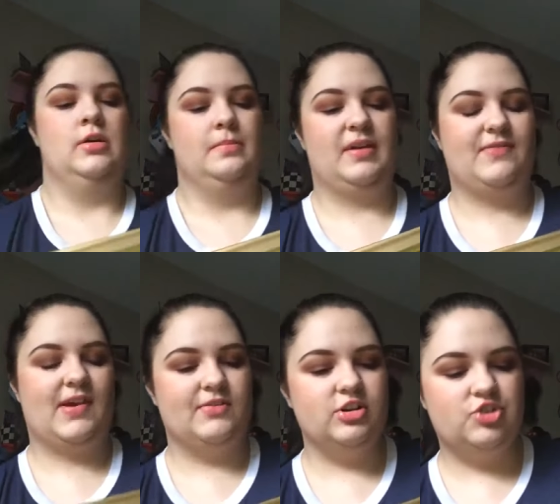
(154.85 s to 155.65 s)
My
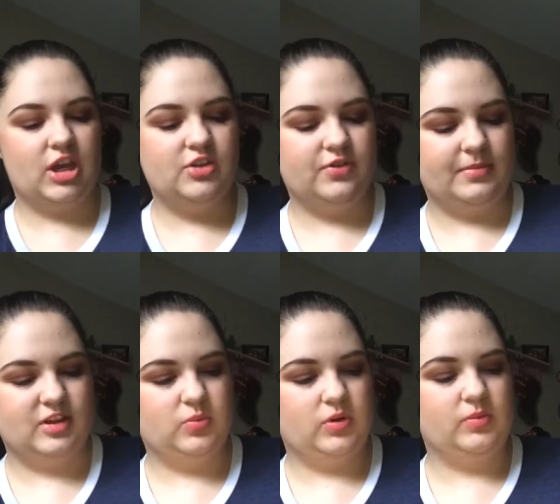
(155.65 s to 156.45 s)
favorite shades from
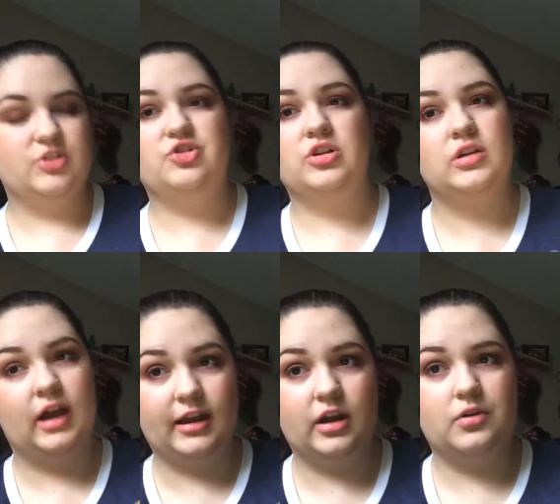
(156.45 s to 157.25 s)
this one, which
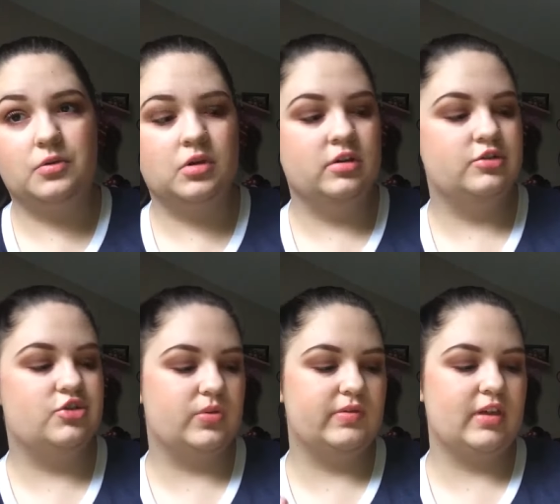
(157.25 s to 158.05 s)
I know
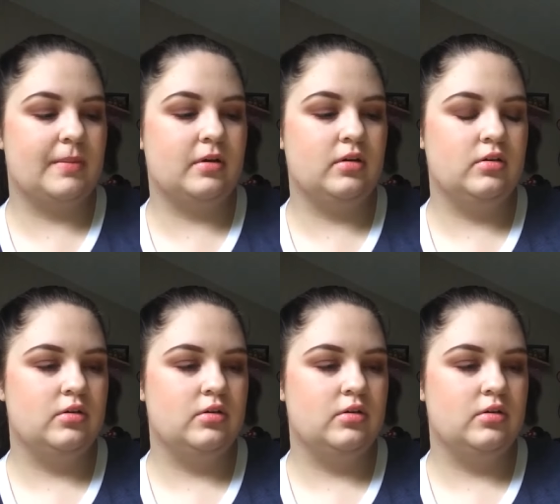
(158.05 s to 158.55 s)
two of them,